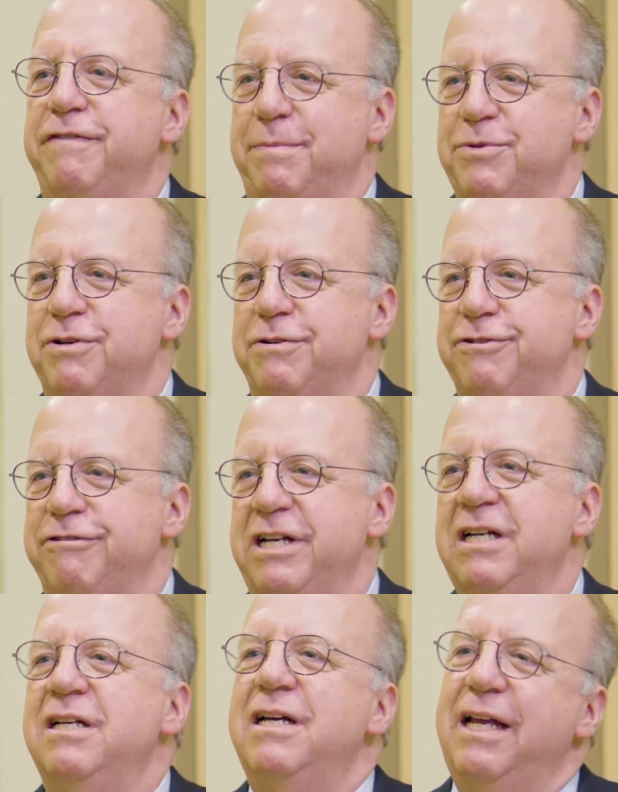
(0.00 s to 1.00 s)
hip
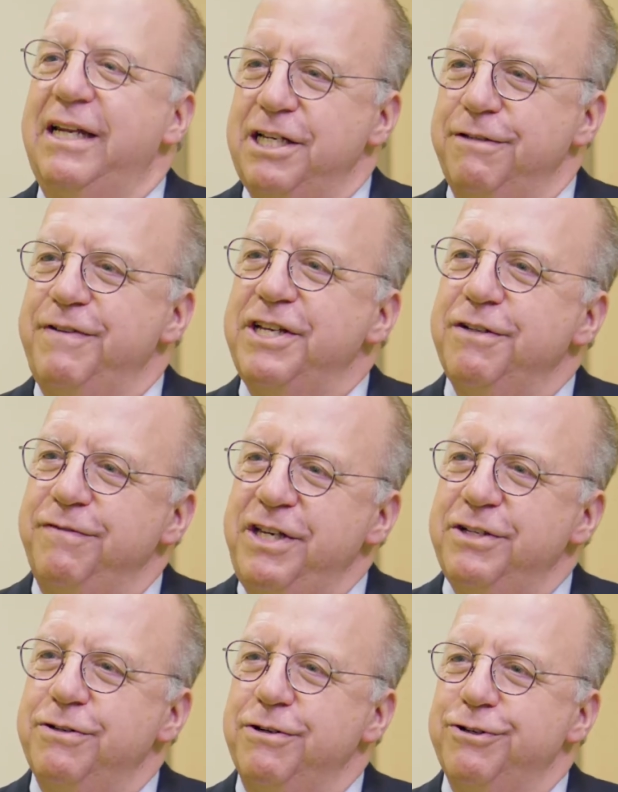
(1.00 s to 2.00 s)
surgery and less invasive
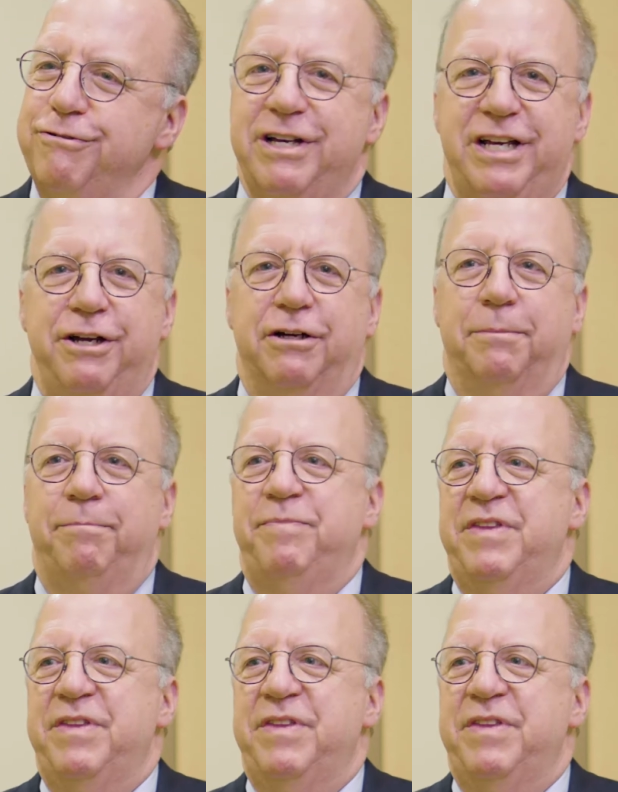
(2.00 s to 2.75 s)
knee surgery here.